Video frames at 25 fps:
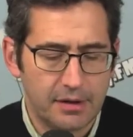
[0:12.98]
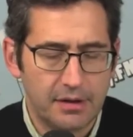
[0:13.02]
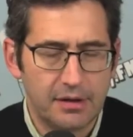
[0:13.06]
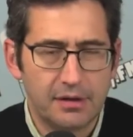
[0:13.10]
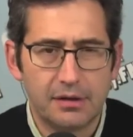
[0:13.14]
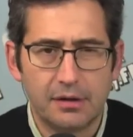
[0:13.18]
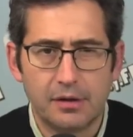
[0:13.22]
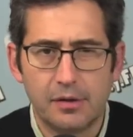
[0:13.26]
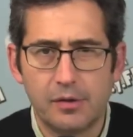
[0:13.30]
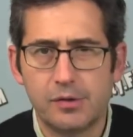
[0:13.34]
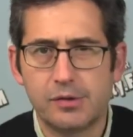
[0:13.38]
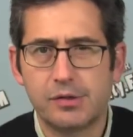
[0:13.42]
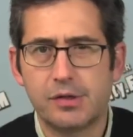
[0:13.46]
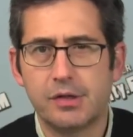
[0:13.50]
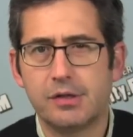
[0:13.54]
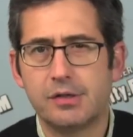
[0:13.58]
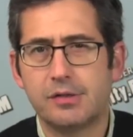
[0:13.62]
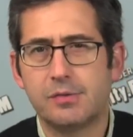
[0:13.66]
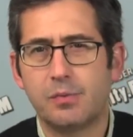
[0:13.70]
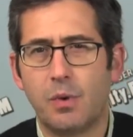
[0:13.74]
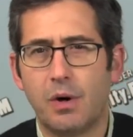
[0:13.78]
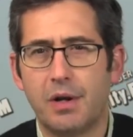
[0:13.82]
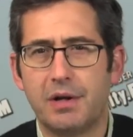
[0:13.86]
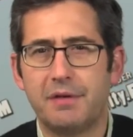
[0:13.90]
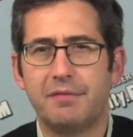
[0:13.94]

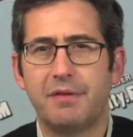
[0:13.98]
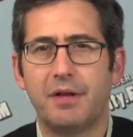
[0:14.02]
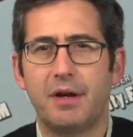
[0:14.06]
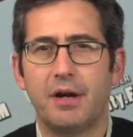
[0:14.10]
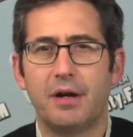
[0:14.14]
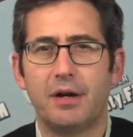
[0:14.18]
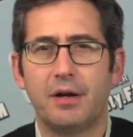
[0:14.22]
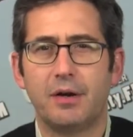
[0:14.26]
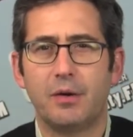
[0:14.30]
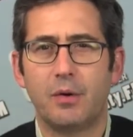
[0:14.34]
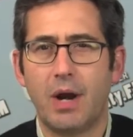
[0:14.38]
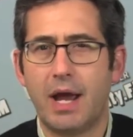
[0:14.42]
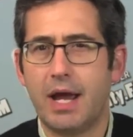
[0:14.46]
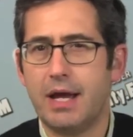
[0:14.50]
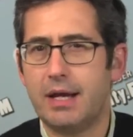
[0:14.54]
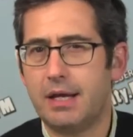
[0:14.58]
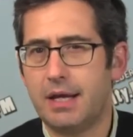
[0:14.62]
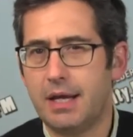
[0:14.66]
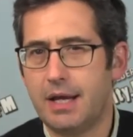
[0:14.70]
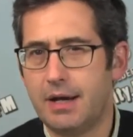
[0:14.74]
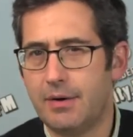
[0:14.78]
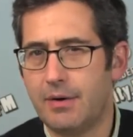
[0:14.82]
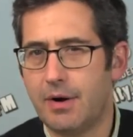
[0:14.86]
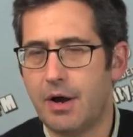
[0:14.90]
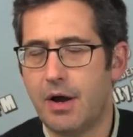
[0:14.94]
loses one of their great
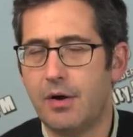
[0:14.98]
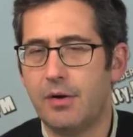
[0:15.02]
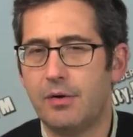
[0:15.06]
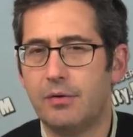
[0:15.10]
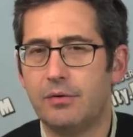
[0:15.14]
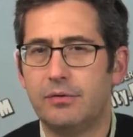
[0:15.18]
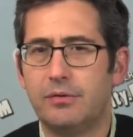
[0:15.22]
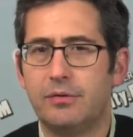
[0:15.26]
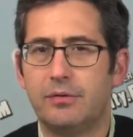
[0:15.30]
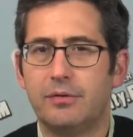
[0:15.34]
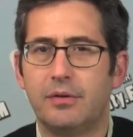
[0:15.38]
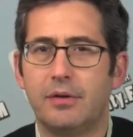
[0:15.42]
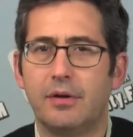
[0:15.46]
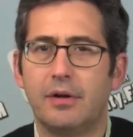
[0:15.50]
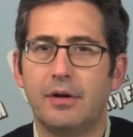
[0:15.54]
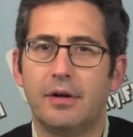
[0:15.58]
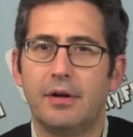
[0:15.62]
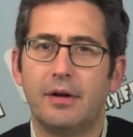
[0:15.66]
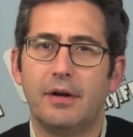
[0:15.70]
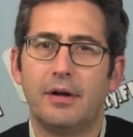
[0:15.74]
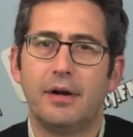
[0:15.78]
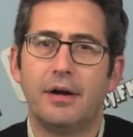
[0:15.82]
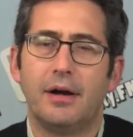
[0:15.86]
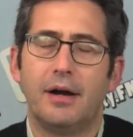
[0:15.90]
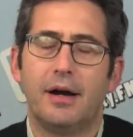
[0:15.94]
heroes.
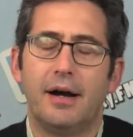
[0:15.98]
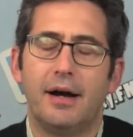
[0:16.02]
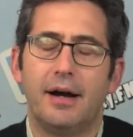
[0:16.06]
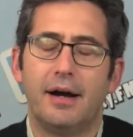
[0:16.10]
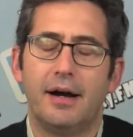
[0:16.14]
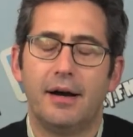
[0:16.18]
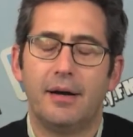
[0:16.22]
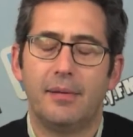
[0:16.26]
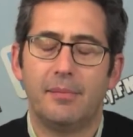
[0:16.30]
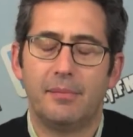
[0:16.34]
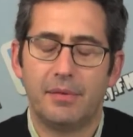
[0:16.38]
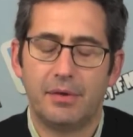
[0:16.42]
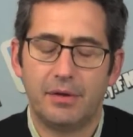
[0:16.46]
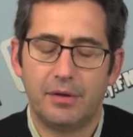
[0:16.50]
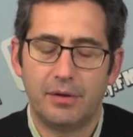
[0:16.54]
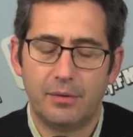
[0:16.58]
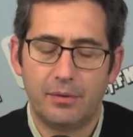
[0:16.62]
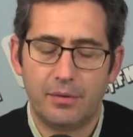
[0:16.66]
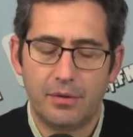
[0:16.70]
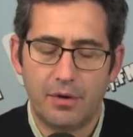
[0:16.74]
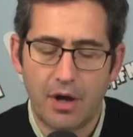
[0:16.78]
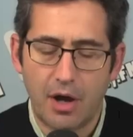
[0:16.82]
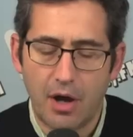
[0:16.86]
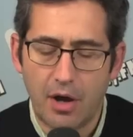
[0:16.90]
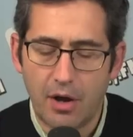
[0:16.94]
Um, you
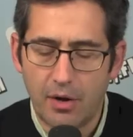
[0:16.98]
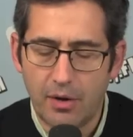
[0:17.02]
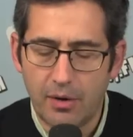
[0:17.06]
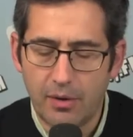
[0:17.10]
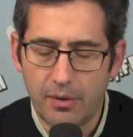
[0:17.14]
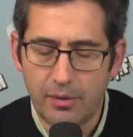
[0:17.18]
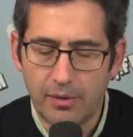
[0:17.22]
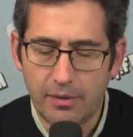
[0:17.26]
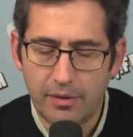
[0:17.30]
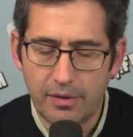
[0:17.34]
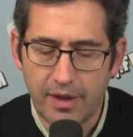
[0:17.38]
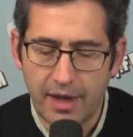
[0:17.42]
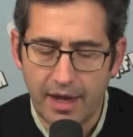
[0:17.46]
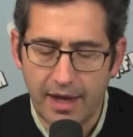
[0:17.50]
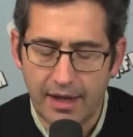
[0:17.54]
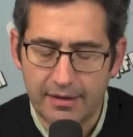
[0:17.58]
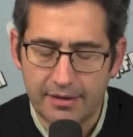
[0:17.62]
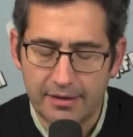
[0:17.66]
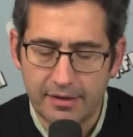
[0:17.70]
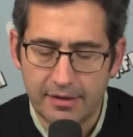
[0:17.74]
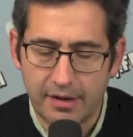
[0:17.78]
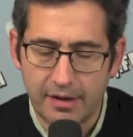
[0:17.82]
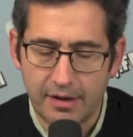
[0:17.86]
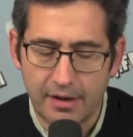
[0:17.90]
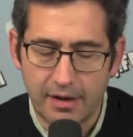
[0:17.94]
know
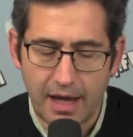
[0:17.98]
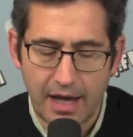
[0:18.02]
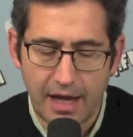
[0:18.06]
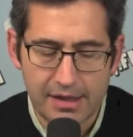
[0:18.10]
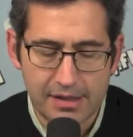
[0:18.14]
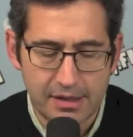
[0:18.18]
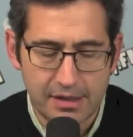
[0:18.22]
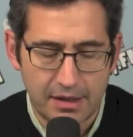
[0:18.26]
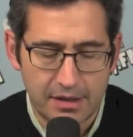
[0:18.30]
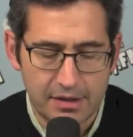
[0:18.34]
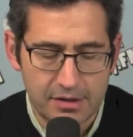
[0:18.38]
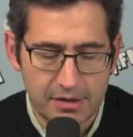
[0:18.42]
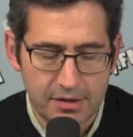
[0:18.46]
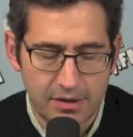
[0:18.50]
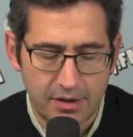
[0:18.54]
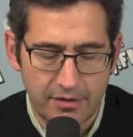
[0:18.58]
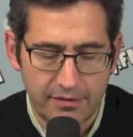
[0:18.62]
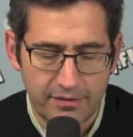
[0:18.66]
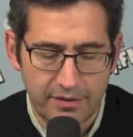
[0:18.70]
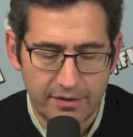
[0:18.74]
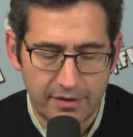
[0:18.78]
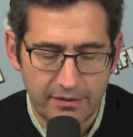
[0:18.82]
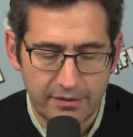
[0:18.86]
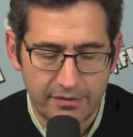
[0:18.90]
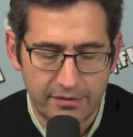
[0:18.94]
that uh, as a
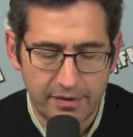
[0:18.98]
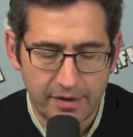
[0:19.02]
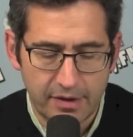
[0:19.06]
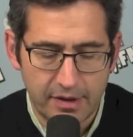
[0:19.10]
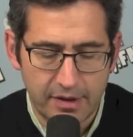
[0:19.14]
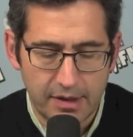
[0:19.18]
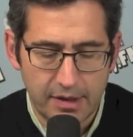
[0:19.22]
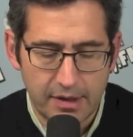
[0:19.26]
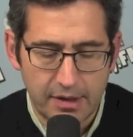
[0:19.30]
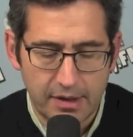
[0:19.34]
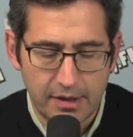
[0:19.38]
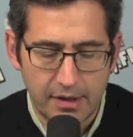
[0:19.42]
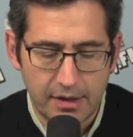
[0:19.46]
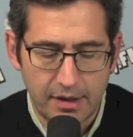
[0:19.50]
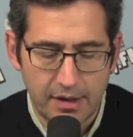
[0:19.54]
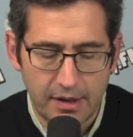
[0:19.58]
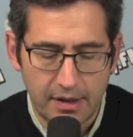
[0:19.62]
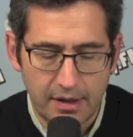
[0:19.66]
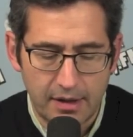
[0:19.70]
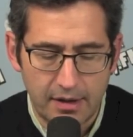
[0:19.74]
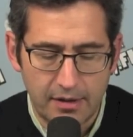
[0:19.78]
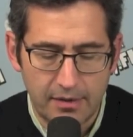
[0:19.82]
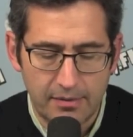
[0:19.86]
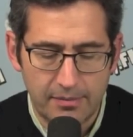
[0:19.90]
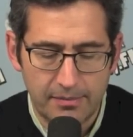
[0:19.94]
conservative,
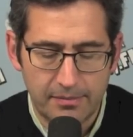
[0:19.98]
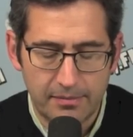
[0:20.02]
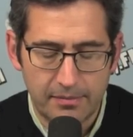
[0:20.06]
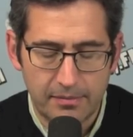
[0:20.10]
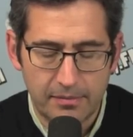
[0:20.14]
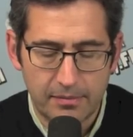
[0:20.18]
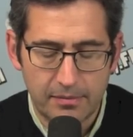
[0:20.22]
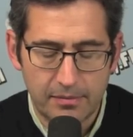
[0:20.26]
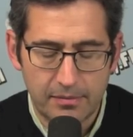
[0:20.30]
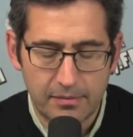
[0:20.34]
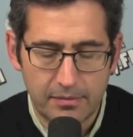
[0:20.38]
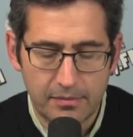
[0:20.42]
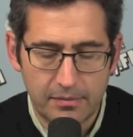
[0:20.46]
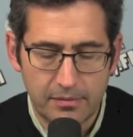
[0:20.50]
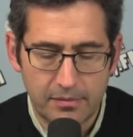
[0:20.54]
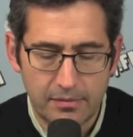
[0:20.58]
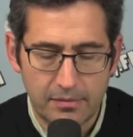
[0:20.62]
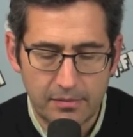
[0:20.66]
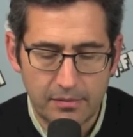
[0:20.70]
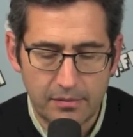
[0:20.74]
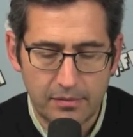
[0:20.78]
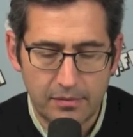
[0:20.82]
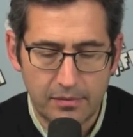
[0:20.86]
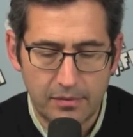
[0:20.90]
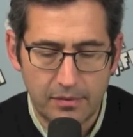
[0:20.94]
um,
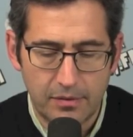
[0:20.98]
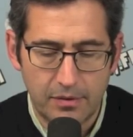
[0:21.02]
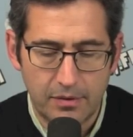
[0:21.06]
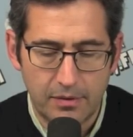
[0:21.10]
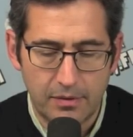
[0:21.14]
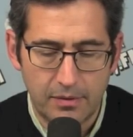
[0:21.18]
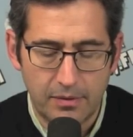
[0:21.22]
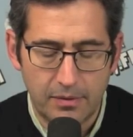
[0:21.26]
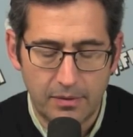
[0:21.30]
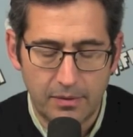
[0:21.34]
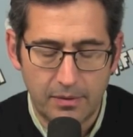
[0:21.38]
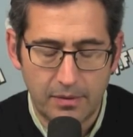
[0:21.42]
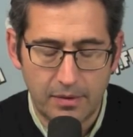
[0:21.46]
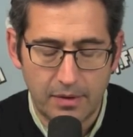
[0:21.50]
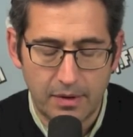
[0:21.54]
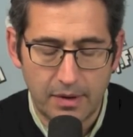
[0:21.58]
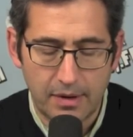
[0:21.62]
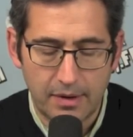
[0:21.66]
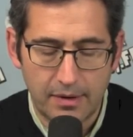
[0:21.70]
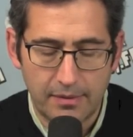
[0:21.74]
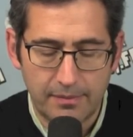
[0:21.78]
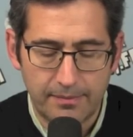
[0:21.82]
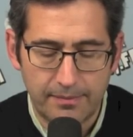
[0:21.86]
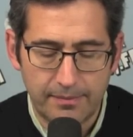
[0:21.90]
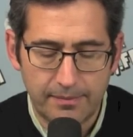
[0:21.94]
you
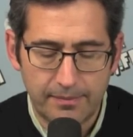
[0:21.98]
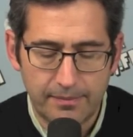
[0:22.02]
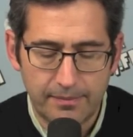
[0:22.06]
um,